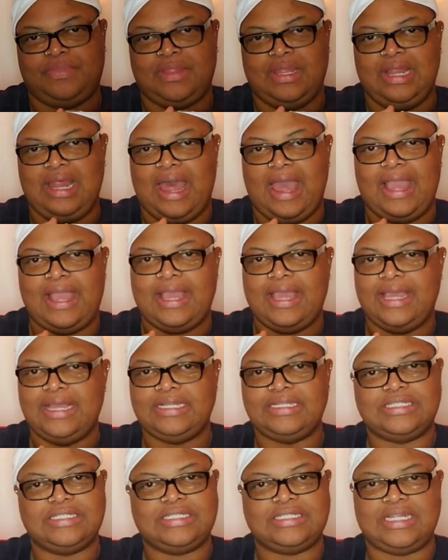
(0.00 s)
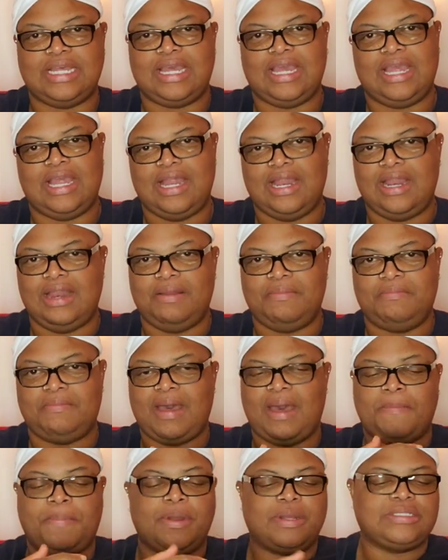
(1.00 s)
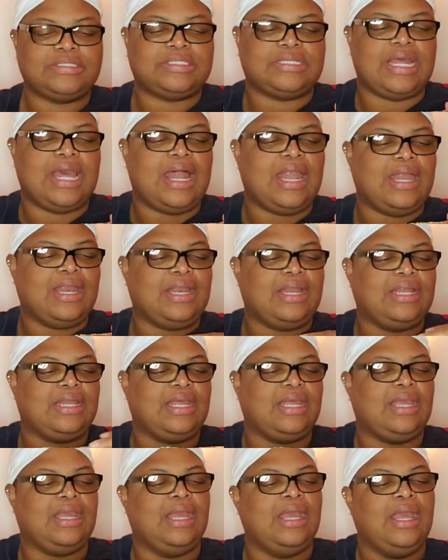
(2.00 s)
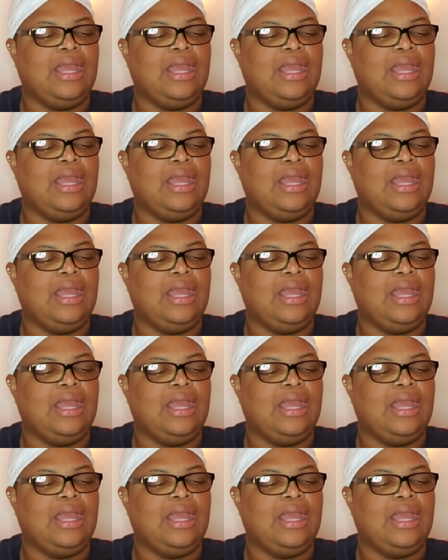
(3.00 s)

Like he just said, my personality